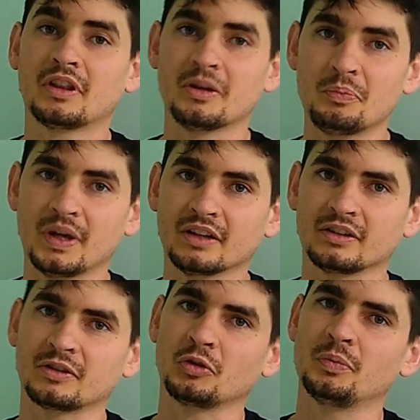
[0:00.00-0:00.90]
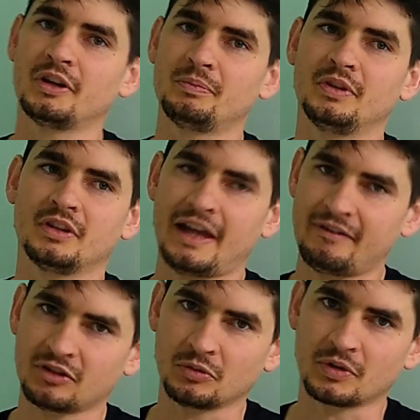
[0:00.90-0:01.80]
been limping a little bit, been
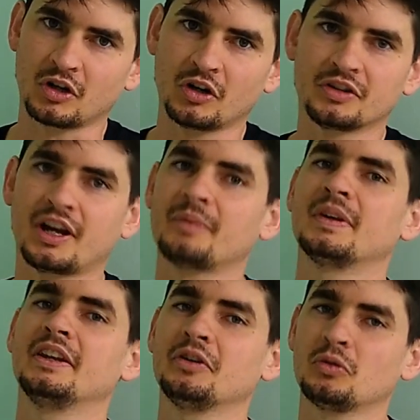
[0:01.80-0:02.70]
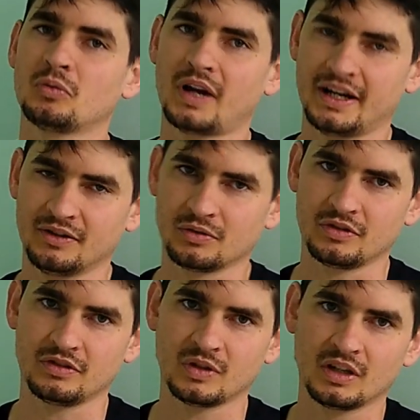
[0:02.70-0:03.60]
having a little bit of hard time getting
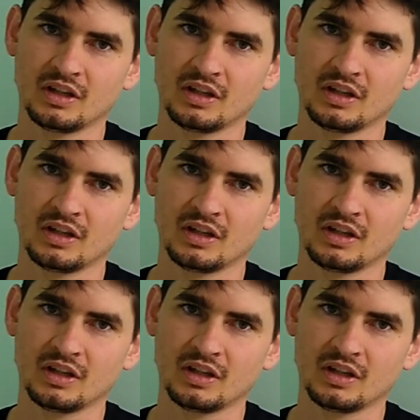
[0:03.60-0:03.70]
around.